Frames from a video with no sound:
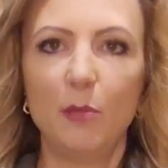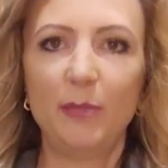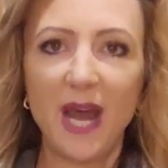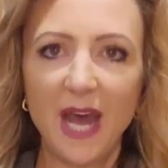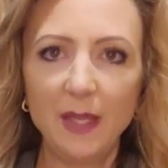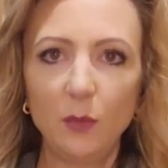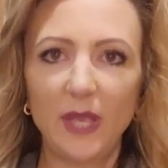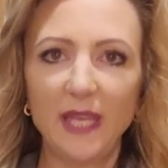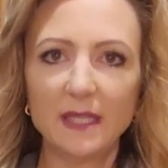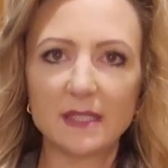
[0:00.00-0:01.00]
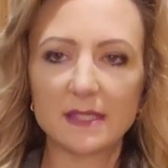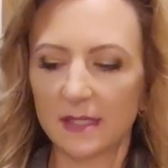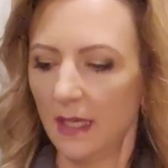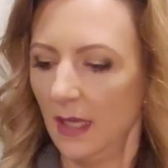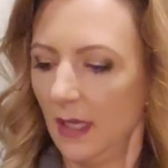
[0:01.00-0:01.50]
pie
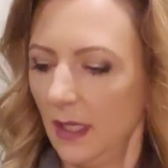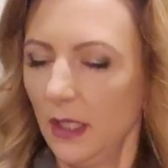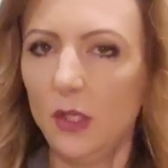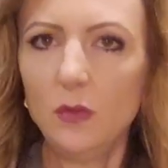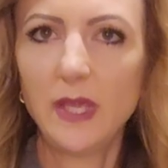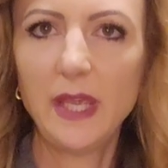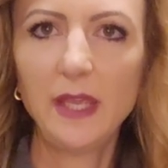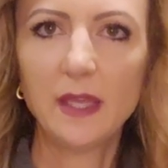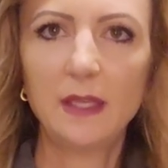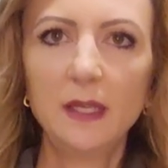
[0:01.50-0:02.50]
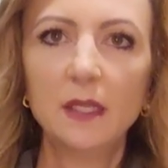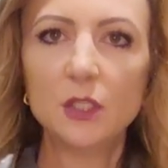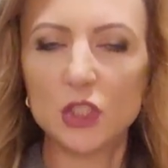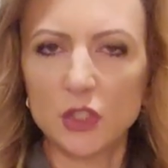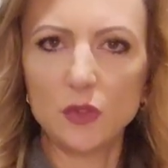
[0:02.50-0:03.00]
weights, you can
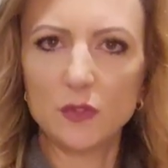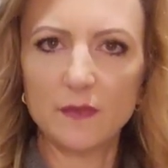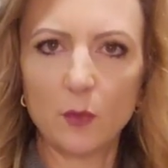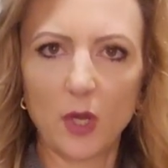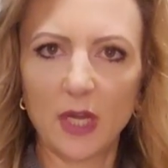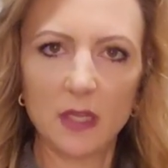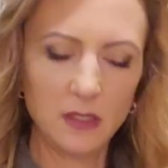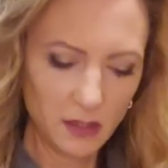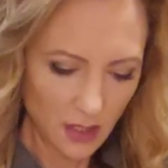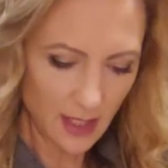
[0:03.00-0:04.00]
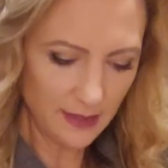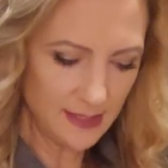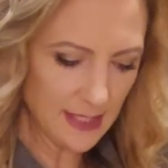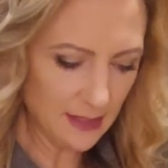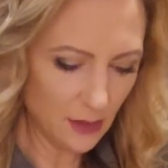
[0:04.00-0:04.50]
just use a fork. Not highly
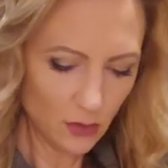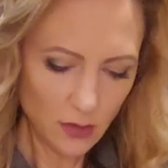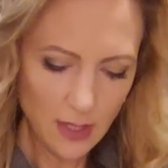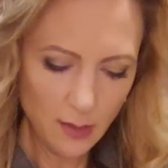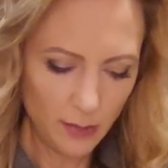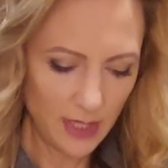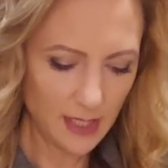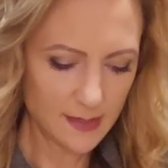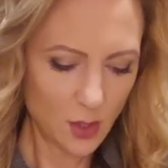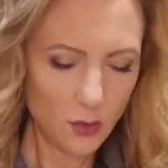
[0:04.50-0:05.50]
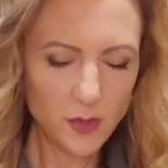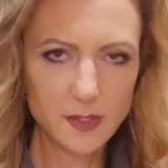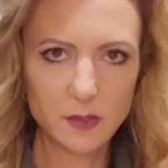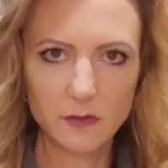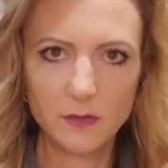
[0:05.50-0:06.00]
technical, but it has
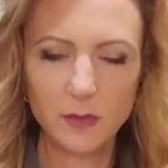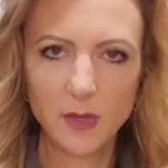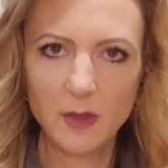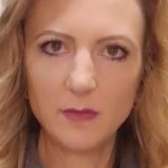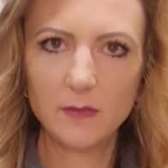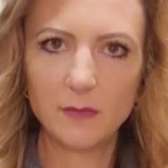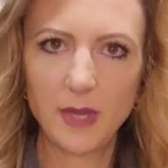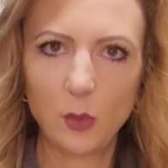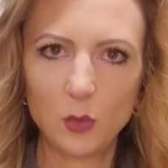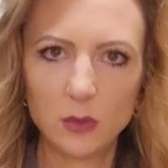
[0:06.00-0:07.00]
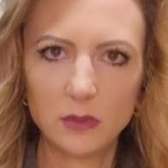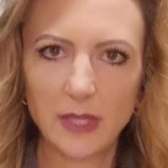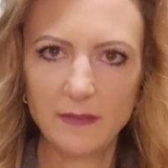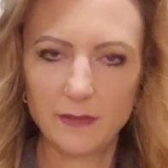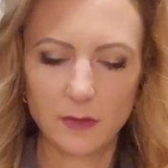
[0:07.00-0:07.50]
always served me well my whole
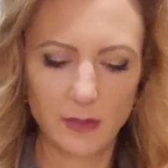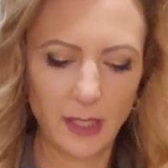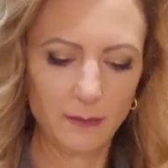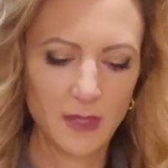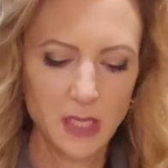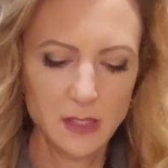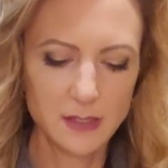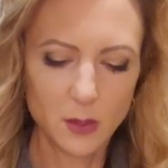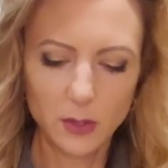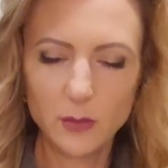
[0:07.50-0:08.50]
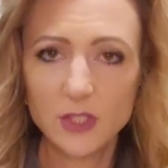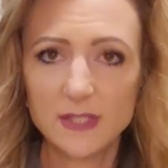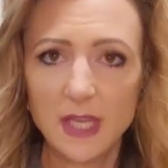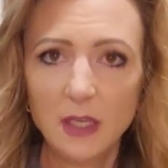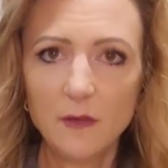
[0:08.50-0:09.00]
life of cooking. So you would
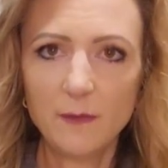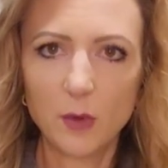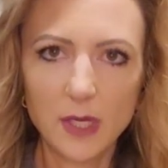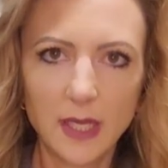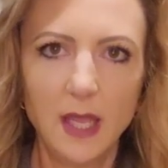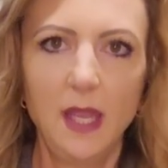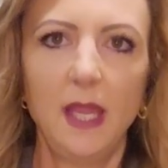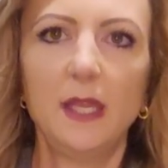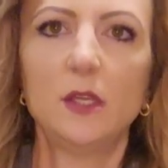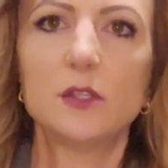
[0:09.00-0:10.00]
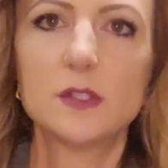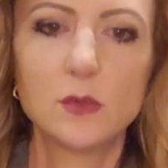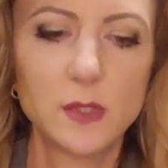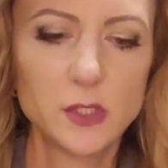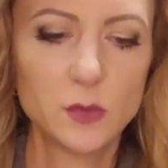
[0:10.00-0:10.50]
just take your fork and you're just
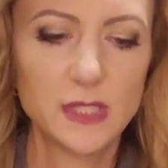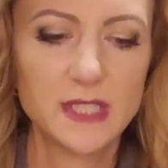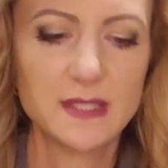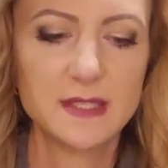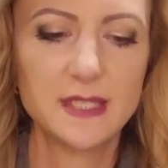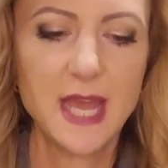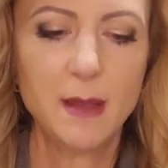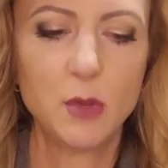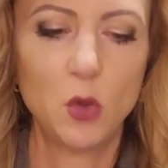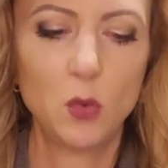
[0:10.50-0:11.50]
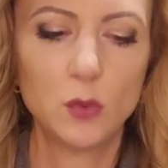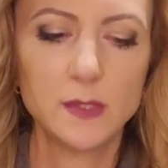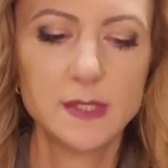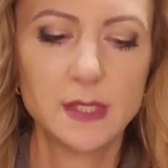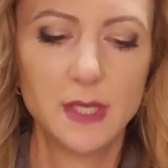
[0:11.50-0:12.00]
going to want to stab
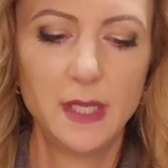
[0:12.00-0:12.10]
holes